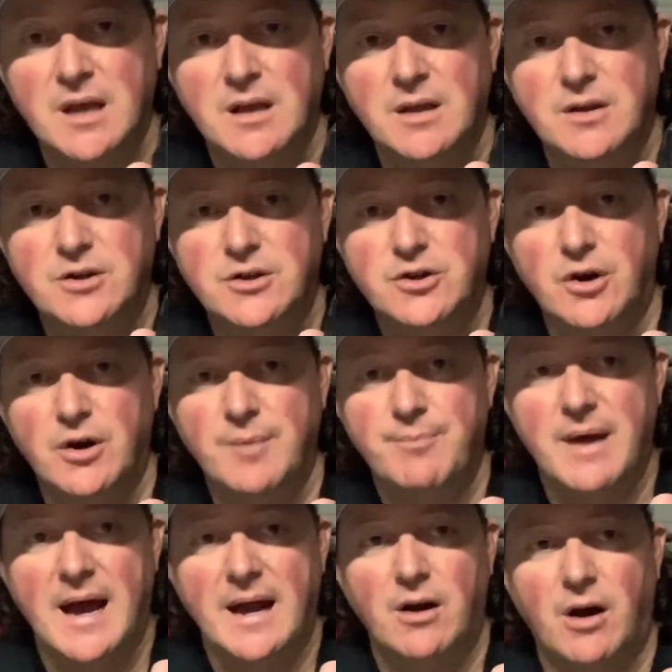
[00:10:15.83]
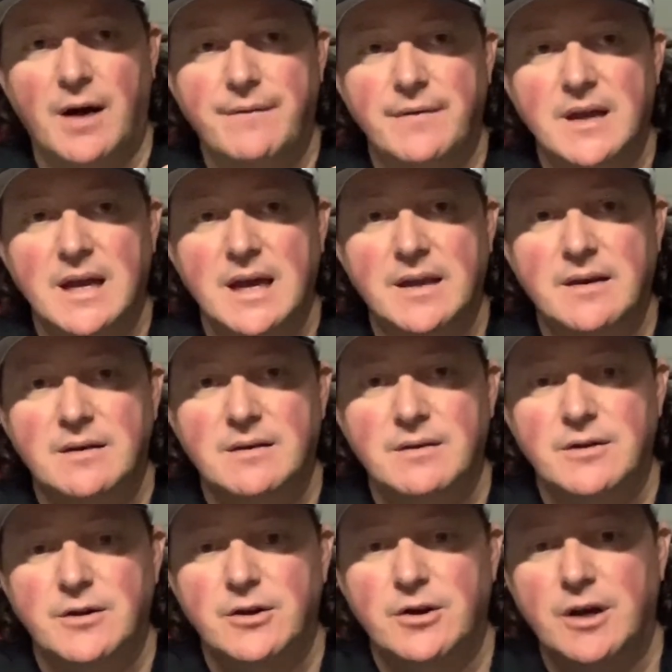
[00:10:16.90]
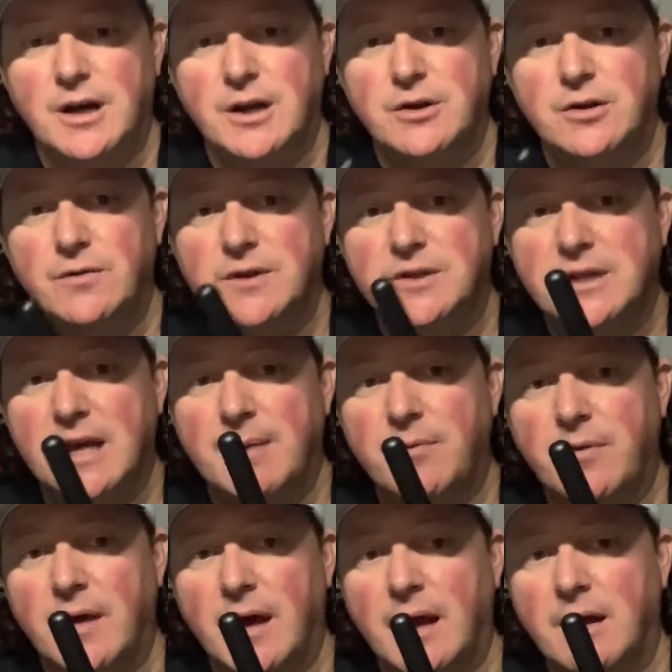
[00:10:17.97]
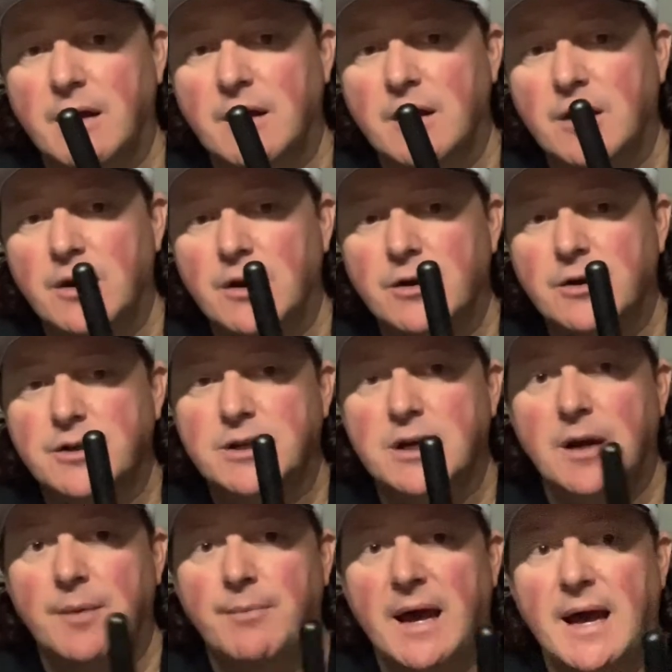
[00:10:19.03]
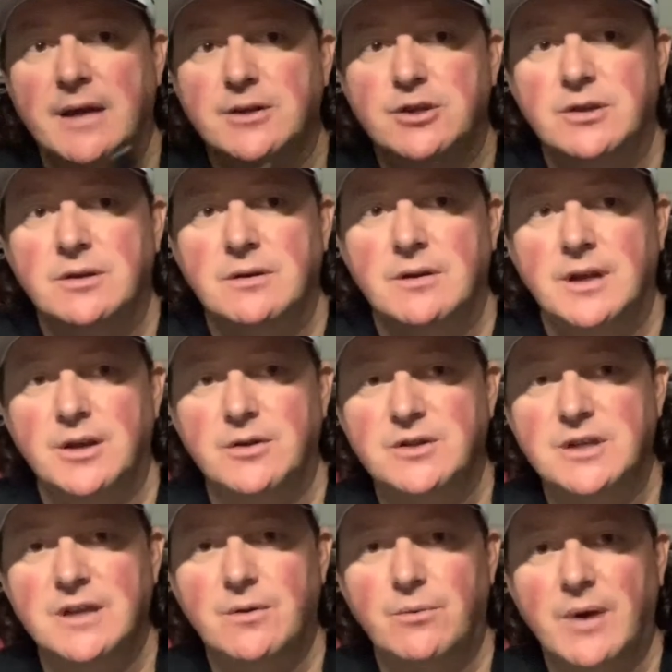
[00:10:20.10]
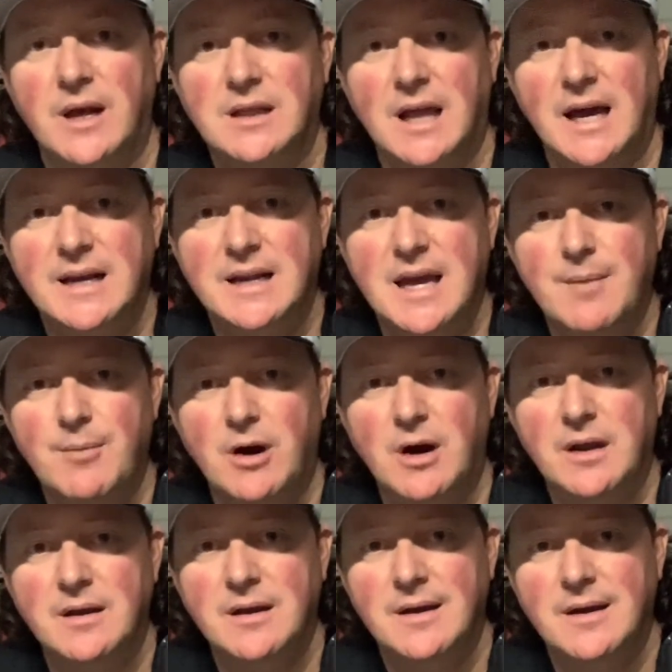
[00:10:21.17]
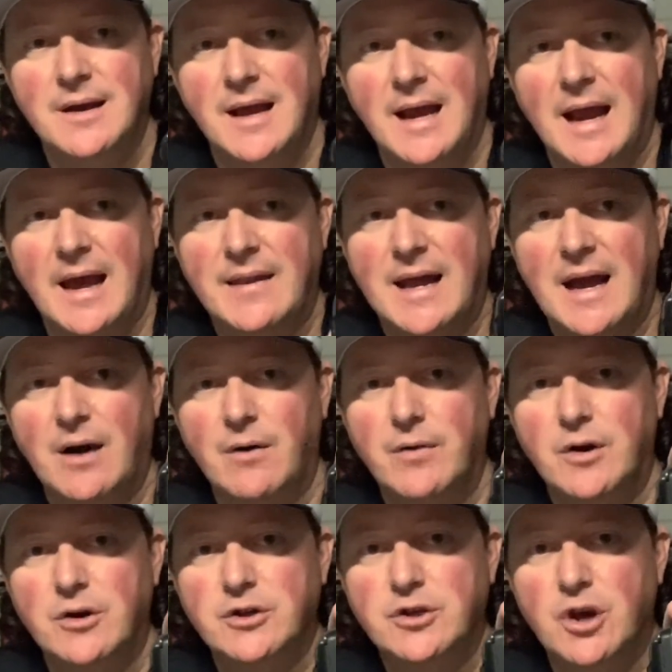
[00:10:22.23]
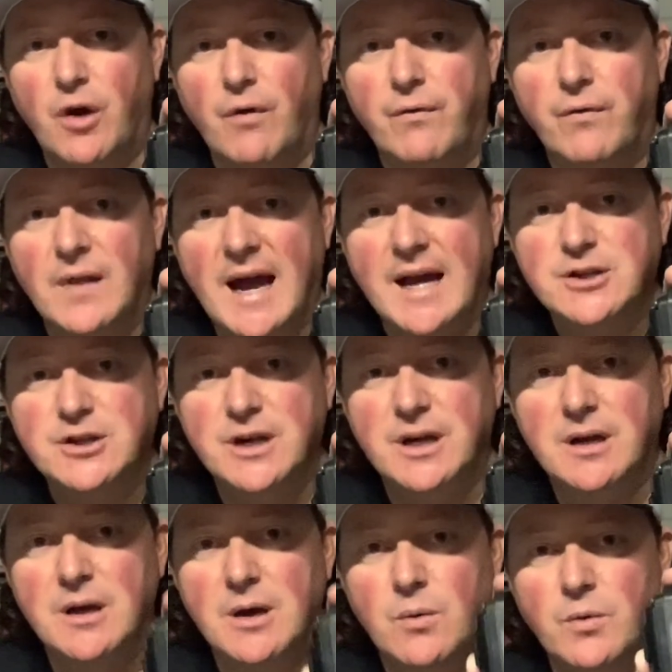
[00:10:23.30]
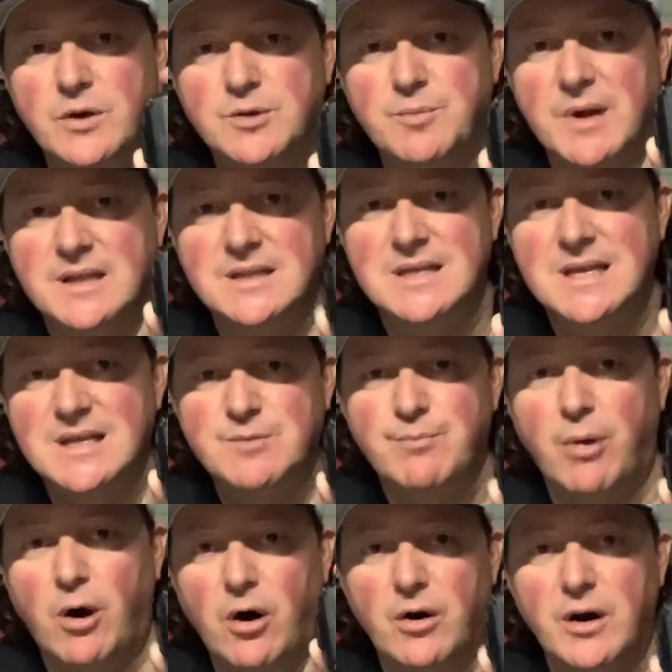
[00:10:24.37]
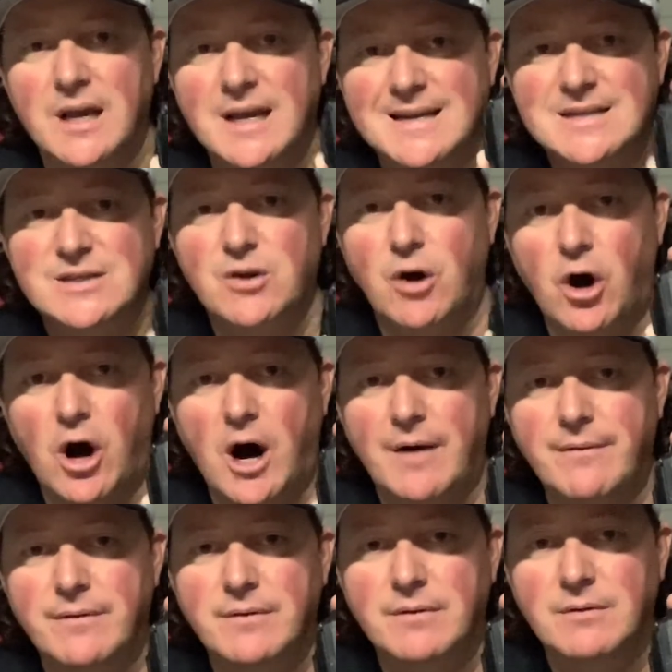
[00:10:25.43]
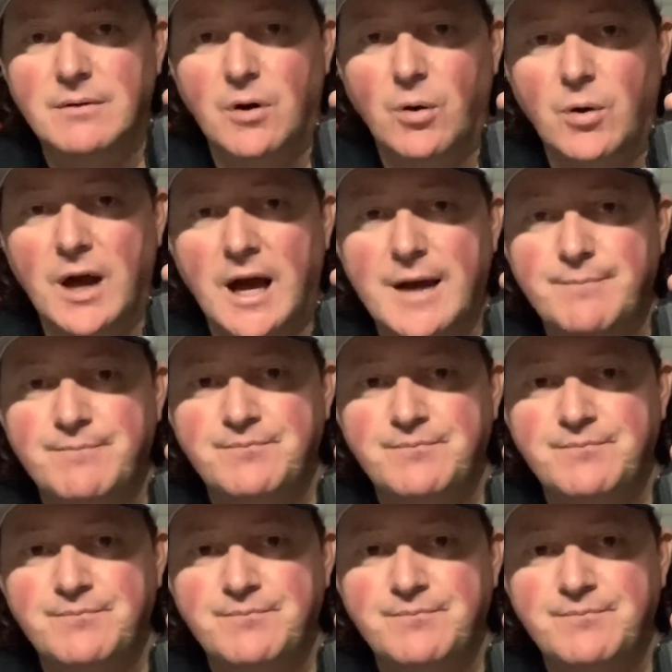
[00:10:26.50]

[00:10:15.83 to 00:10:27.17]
To turn it back off again, you're gonna do the same thing. You're just gonna match, and you see the red light came on, and now there's no flashing, which means this part is off, okay?